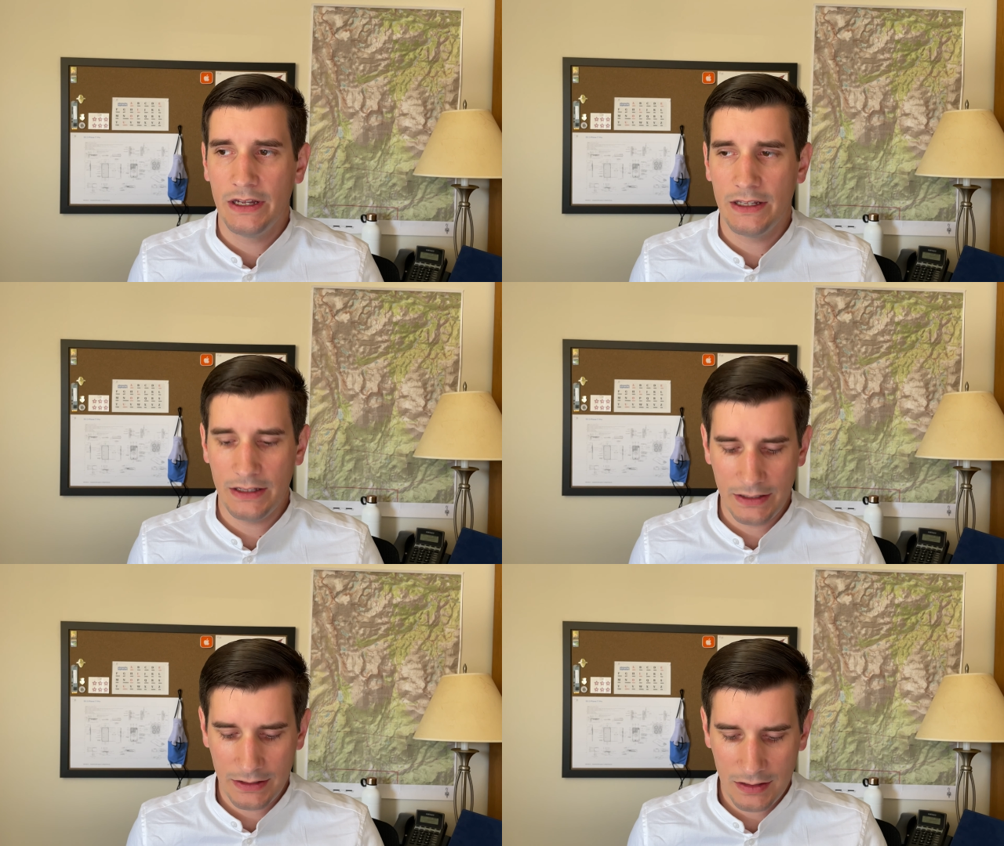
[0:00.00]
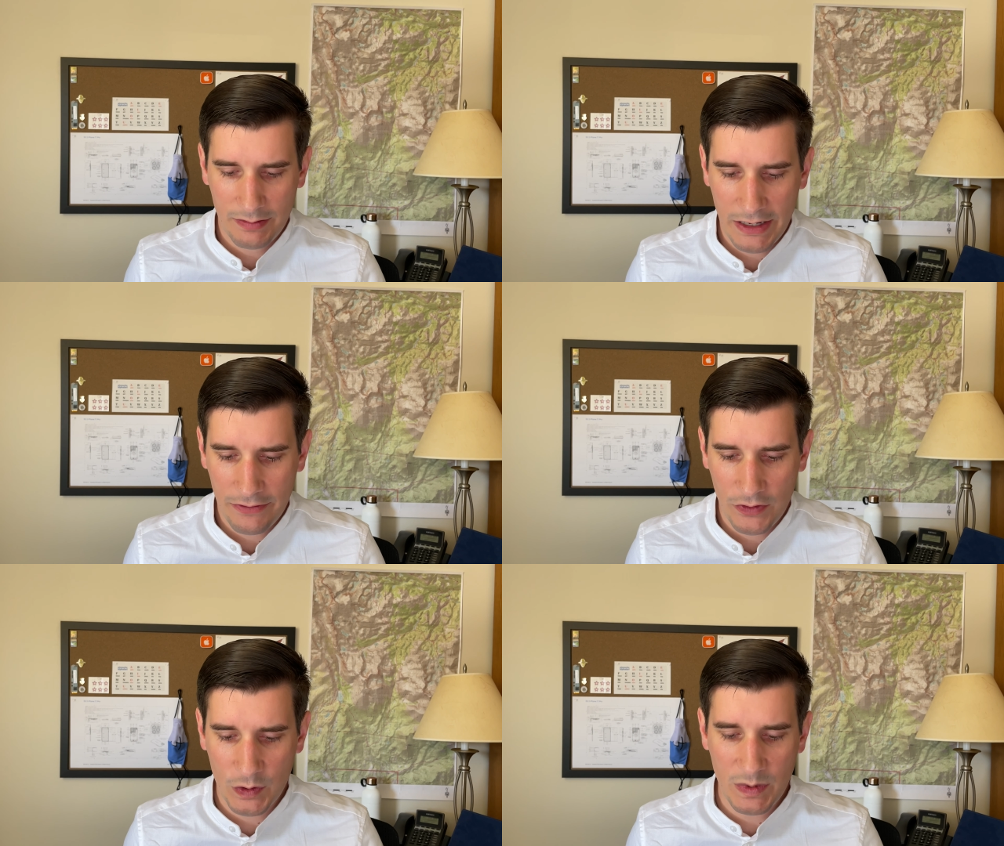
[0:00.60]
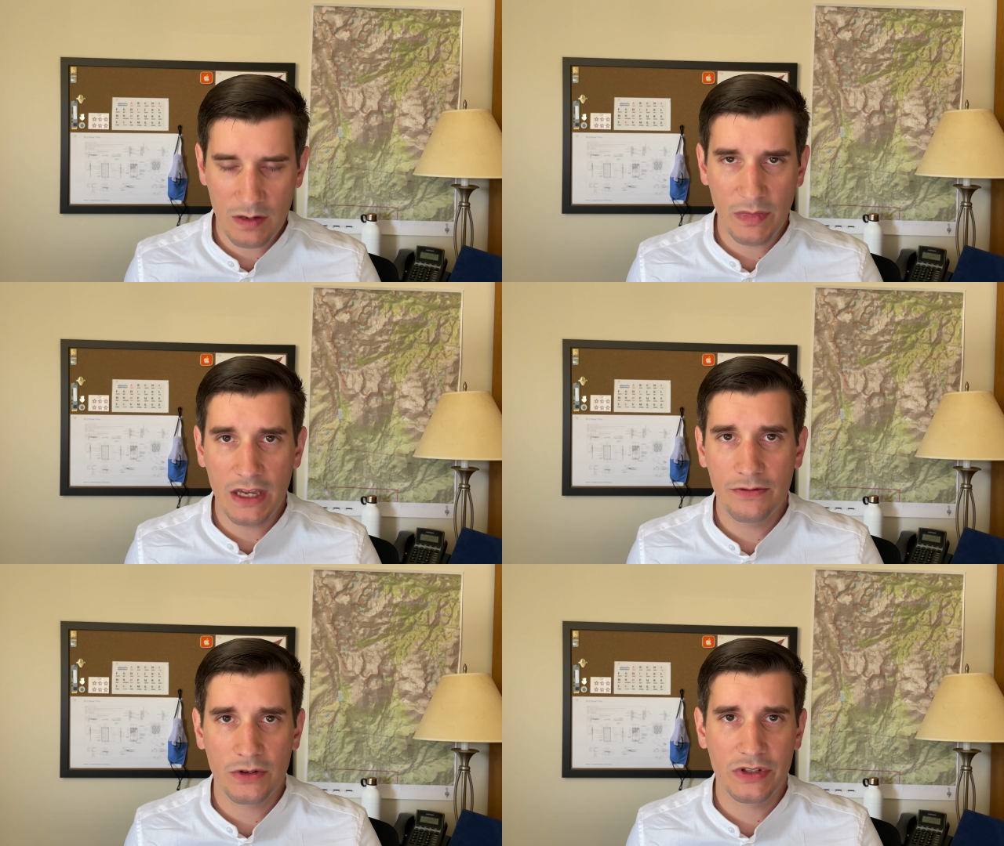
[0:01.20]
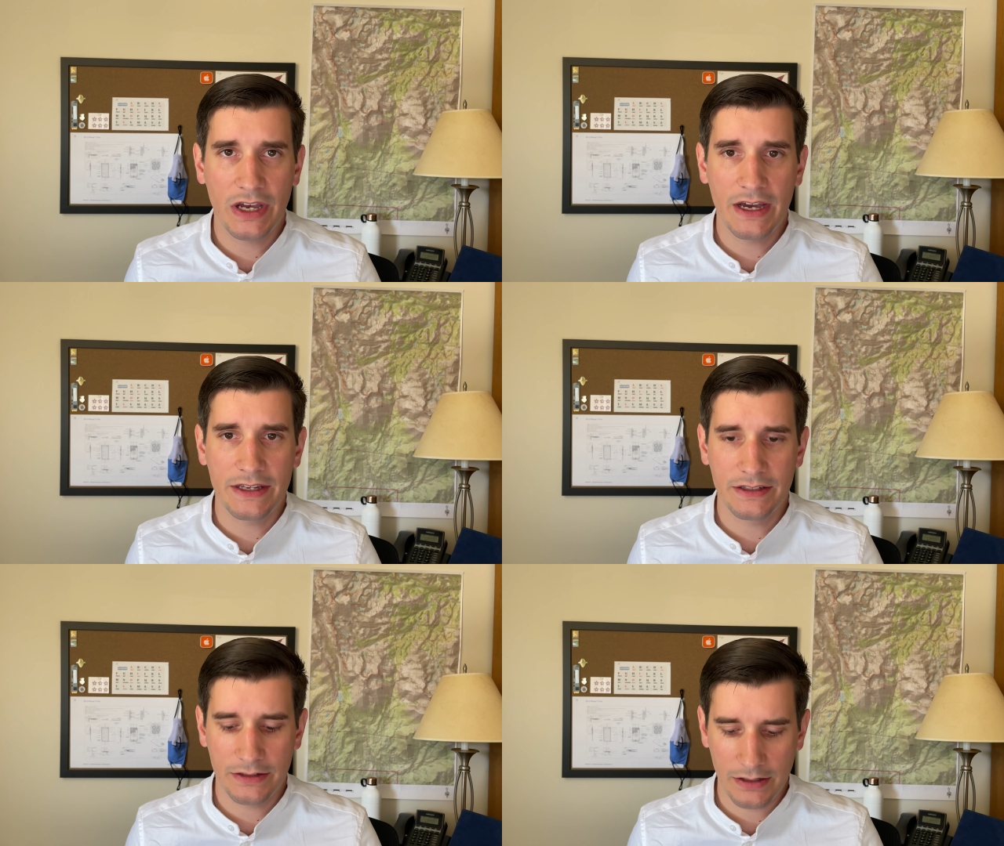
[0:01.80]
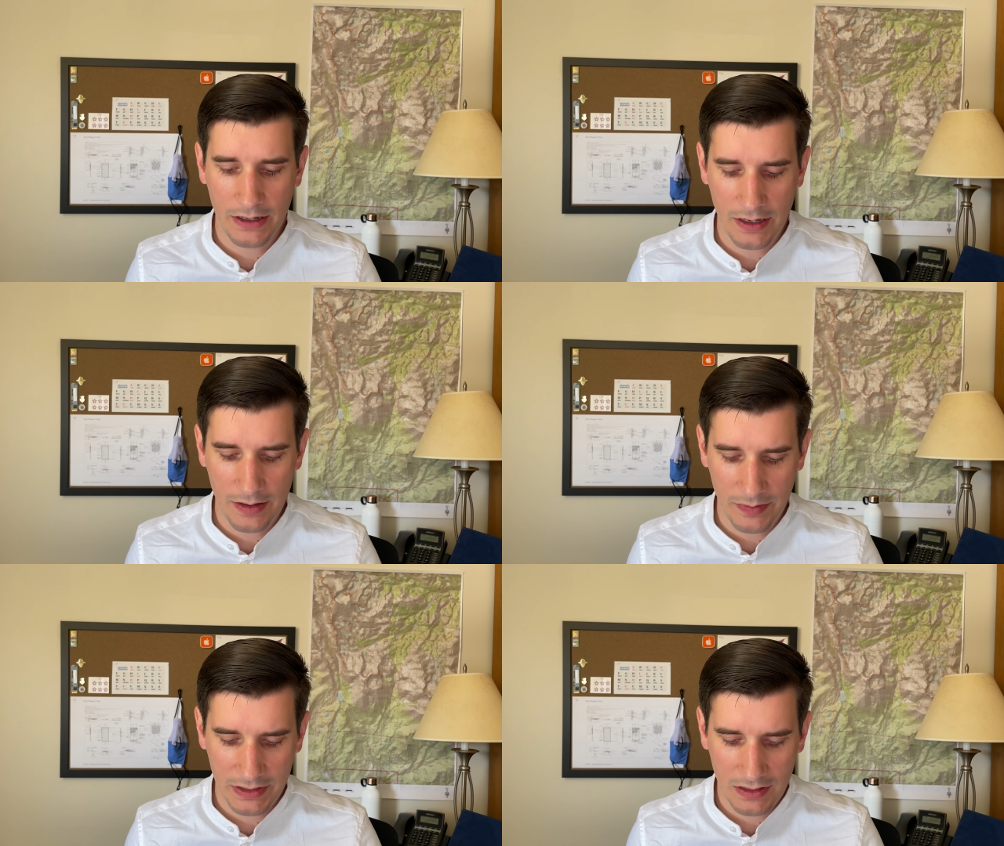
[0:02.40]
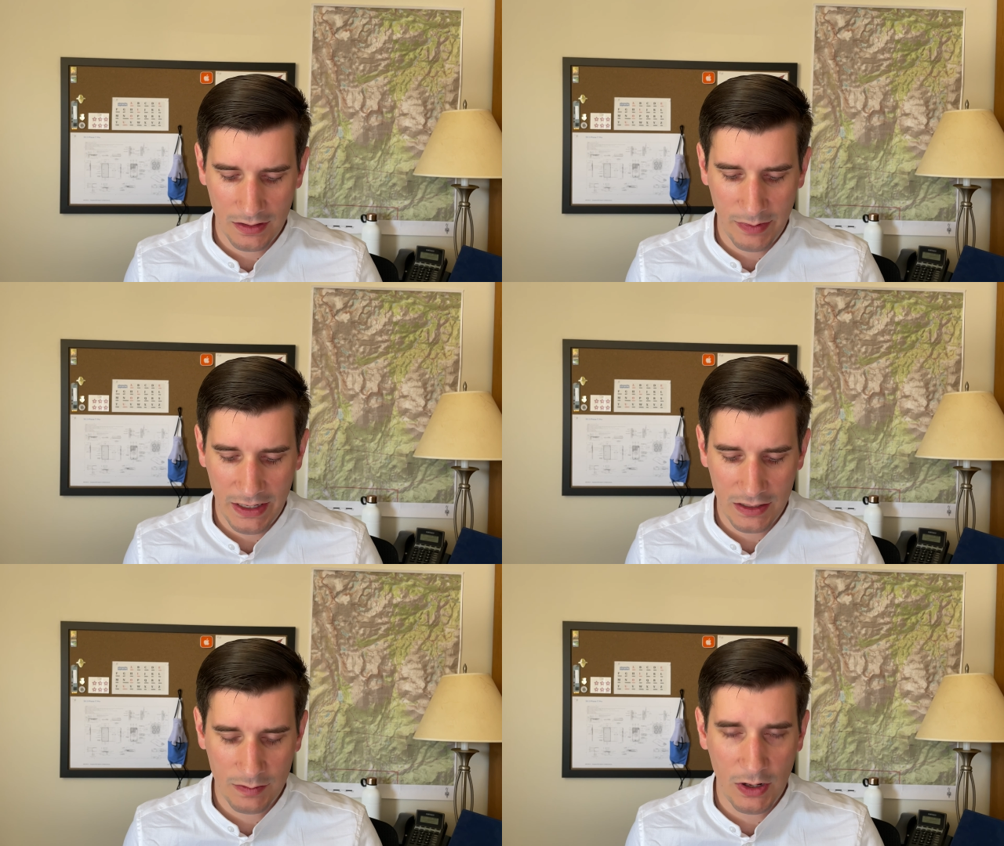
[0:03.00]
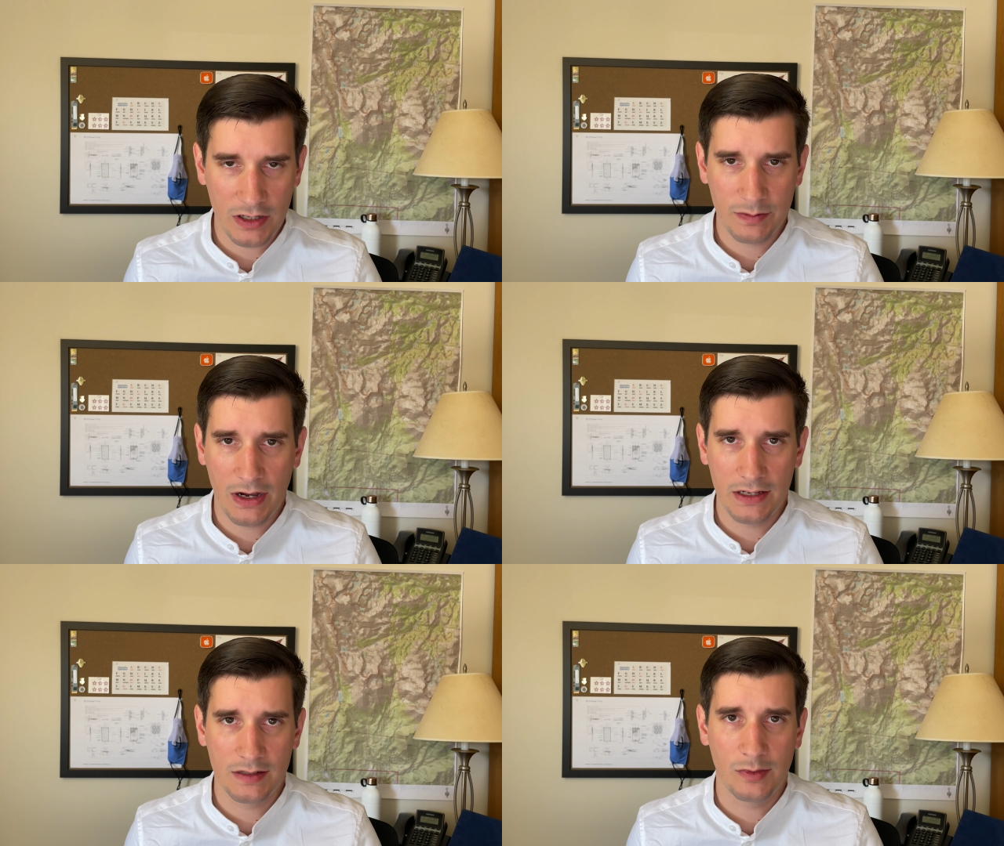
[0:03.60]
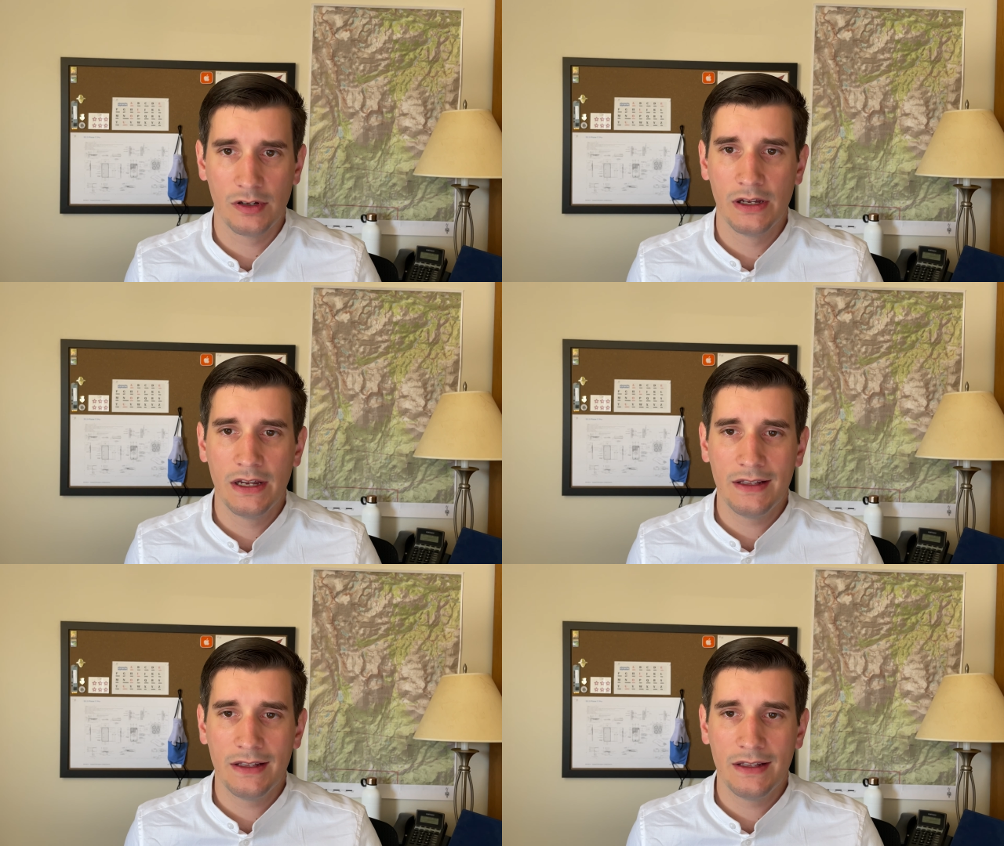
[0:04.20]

This isn't a microphone that's being made for size, like to make it as small as possible.